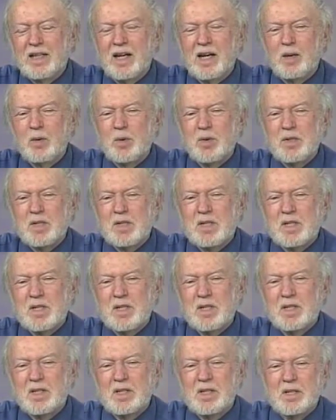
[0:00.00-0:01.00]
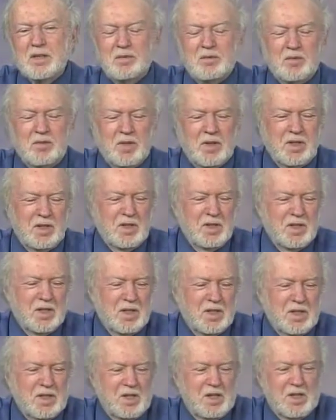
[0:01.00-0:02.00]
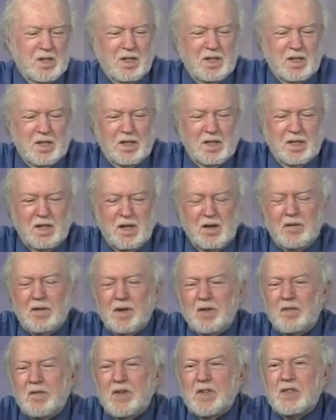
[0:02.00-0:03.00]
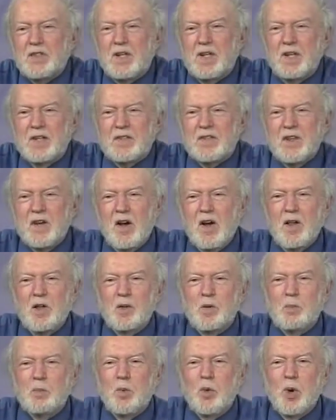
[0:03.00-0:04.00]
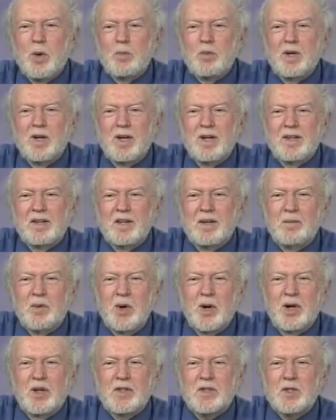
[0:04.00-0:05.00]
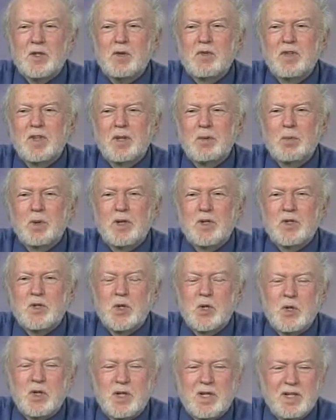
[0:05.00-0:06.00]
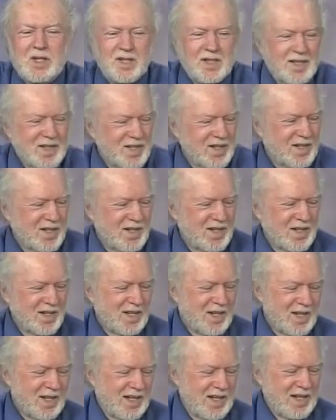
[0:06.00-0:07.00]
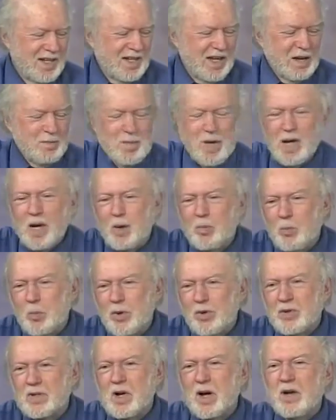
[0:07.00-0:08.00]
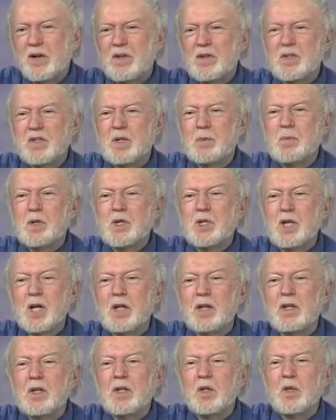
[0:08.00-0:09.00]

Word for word: I was uh, given a visiting scholar appointment at the American Civil Liberties Union. I met up with Tanya Simoncelli,